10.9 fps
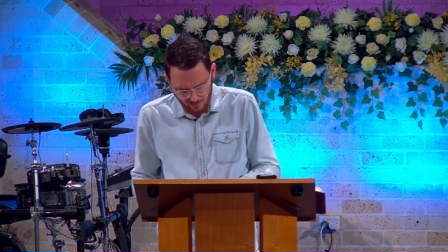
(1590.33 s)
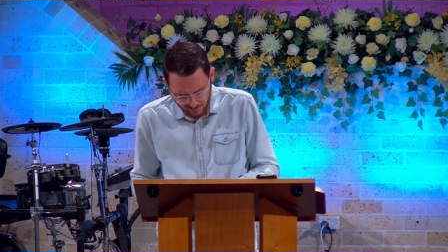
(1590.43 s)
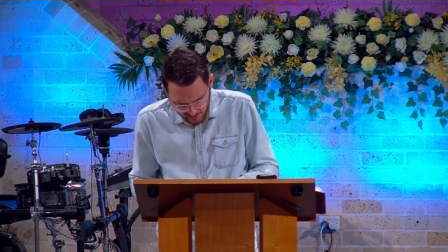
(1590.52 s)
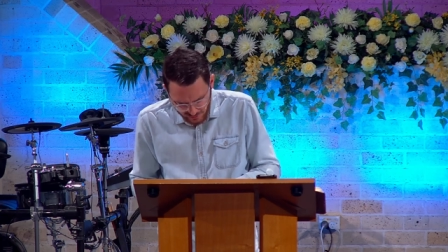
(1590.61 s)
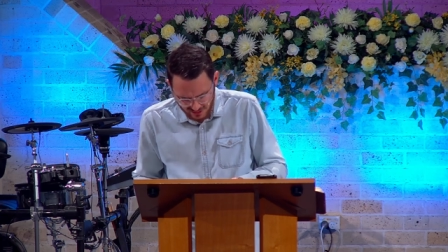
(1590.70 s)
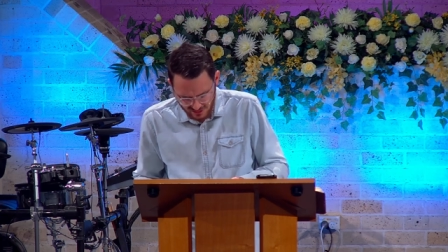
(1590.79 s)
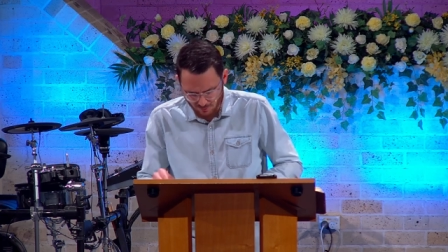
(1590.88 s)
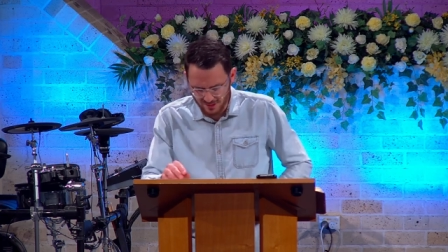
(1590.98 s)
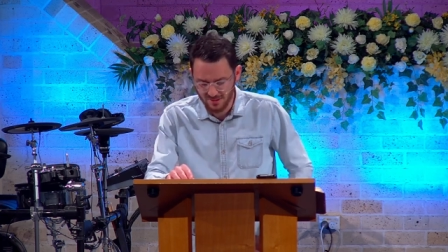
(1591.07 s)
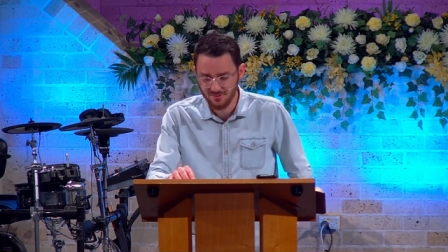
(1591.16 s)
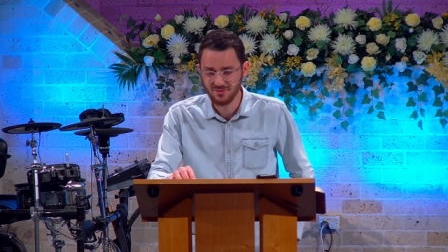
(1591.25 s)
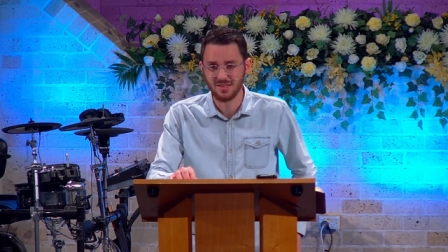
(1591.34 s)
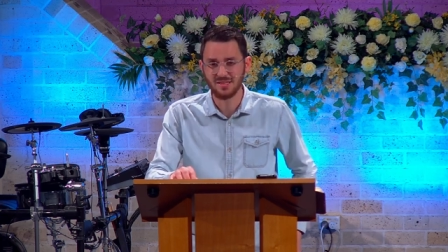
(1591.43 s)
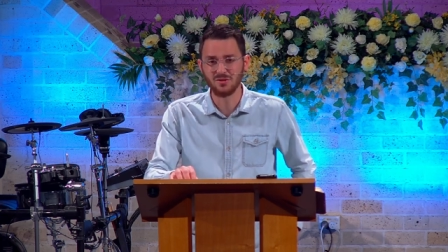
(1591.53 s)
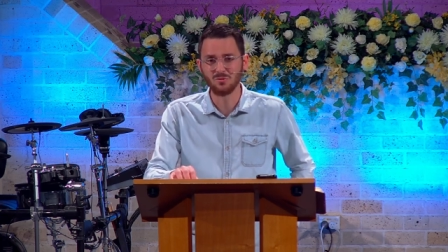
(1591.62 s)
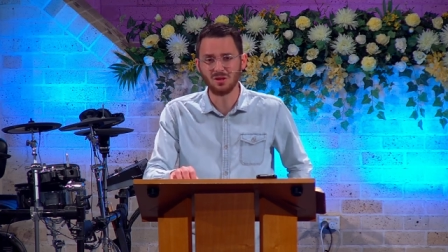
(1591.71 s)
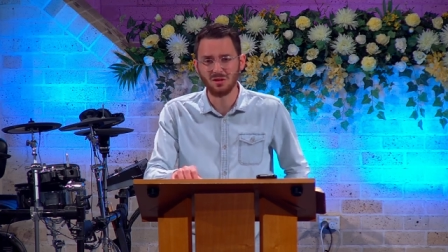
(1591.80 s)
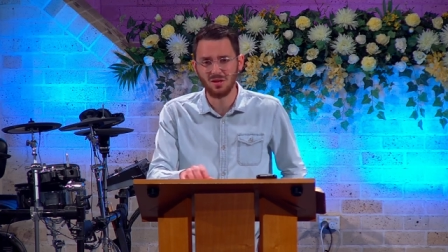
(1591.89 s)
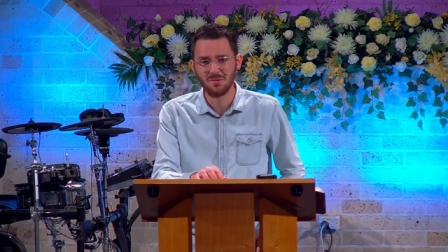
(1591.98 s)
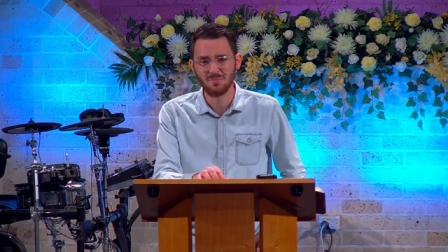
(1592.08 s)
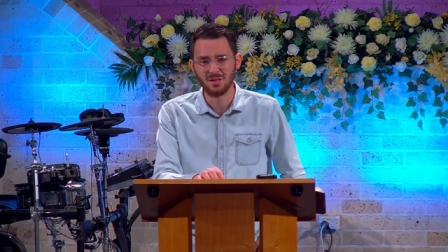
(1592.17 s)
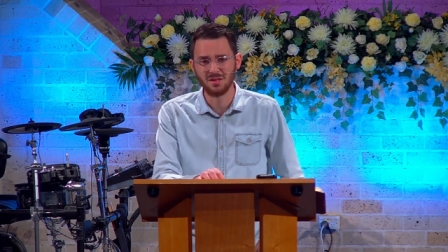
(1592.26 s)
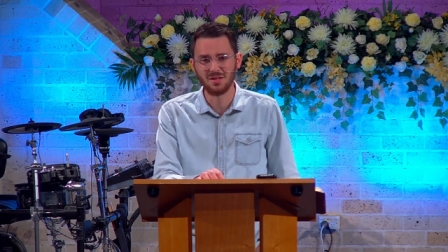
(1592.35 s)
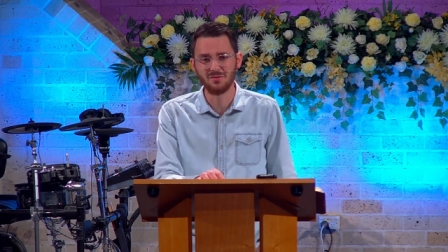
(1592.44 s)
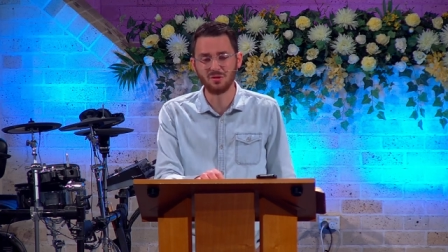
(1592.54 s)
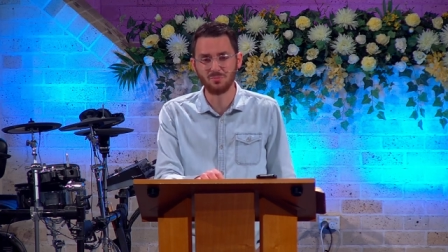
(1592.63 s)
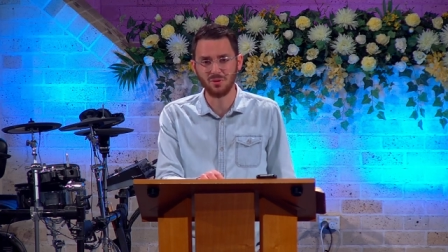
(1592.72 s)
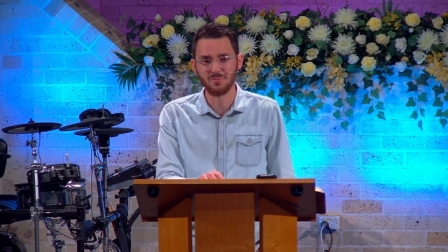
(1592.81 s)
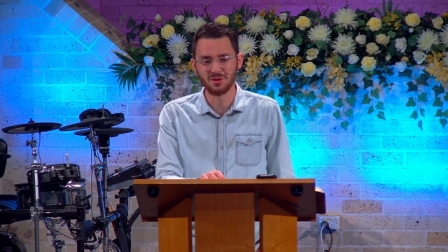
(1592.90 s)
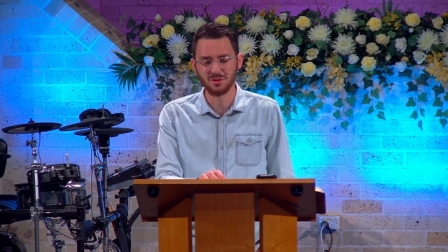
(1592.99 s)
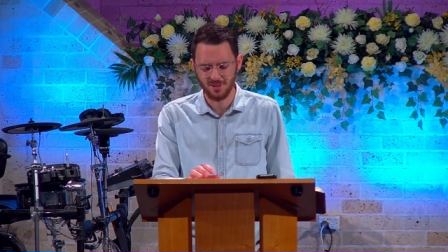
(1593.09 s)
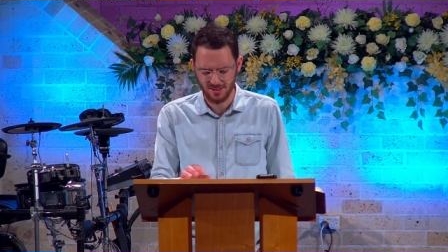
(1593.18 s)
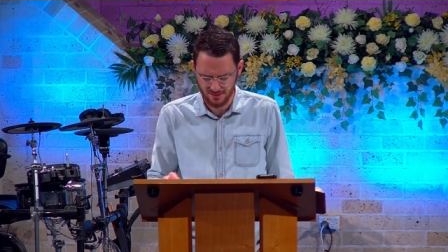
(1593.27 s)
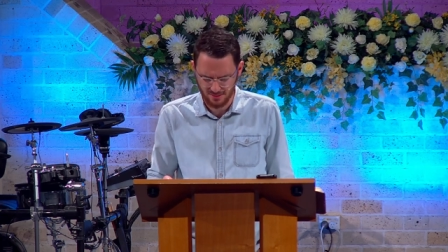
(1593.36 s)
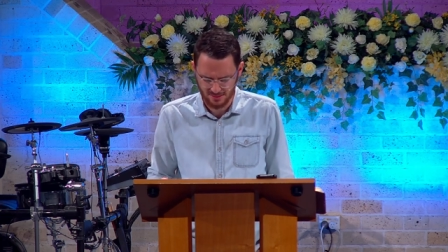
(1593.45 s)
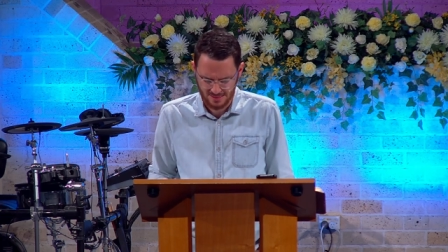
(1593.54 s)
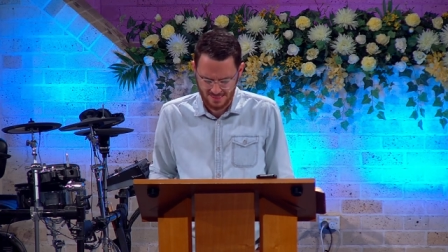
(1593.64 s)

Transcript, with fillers: Well, firstly, we have seen the reliability of the promise maker.